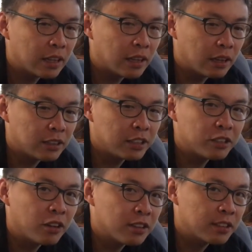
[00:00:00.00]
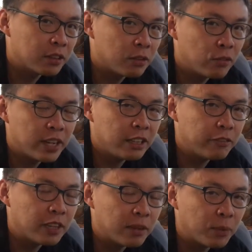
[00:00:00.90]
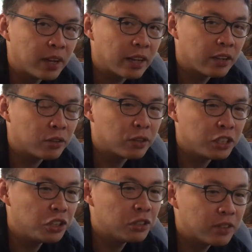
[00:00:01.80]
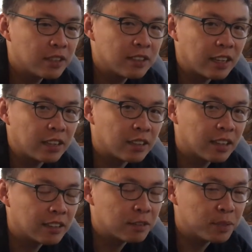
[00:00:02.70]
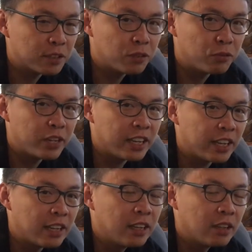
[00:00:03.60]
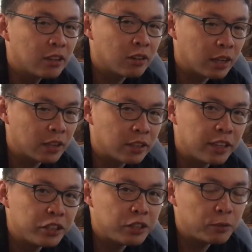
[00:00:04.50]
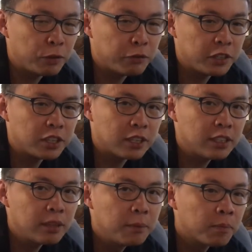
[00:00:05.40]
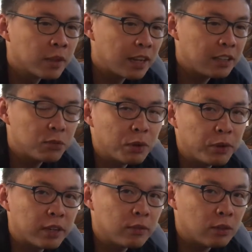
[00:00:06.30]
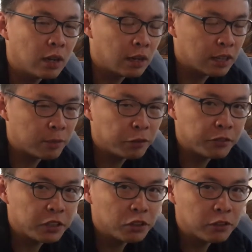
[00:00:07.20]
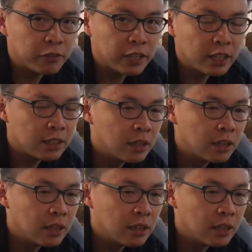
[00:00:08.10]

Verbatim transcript: uh, this caused the great divide where you know insurers and customers don't really connect with each other, and this is why we uh, come out with InsurVite.